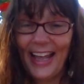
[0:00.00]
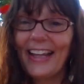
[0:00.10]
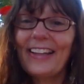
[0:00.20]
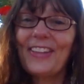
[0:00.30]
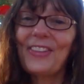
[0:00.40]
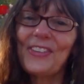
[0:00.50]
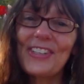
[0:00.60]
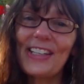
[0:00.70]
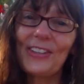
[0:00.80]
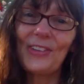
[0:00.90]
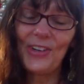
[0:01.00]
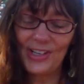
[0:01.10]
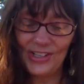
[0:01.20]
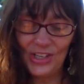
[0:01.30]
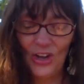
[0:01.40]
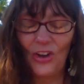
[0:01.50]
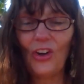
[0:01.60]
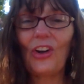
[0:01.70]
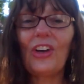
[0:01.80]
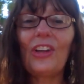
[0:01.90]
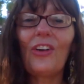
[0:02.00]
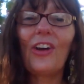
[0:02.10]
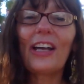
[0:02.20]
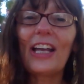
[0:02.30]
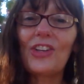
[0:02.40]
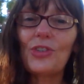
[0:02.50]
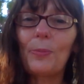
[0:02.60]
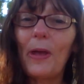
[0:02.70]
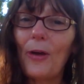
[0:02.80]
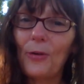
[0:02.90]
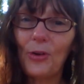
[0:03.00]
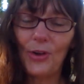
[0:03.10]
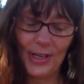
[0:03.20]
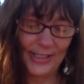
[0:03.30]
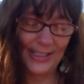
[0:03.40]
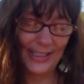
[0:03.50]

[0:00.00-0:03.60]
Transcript: And the third set of cards are the Archangel Power part.